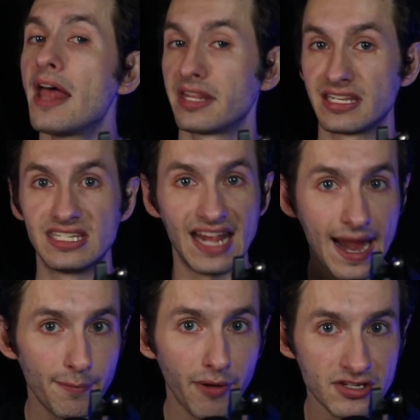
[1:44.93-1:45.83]
The
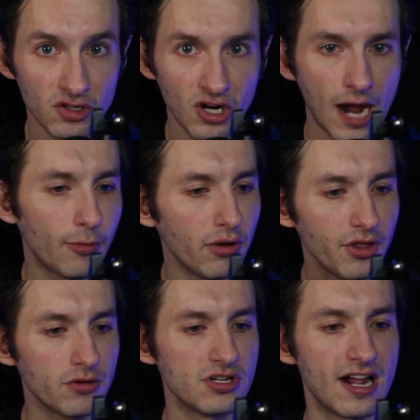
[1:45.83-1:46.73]
gameplay is incredible,
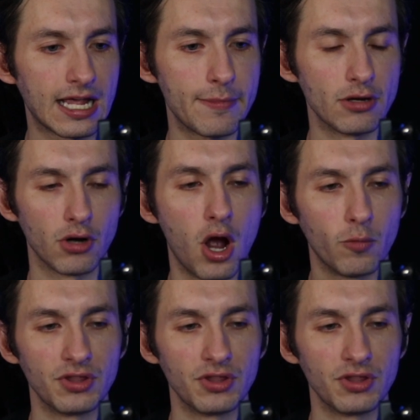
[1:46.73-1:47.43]
although do not get me wrong,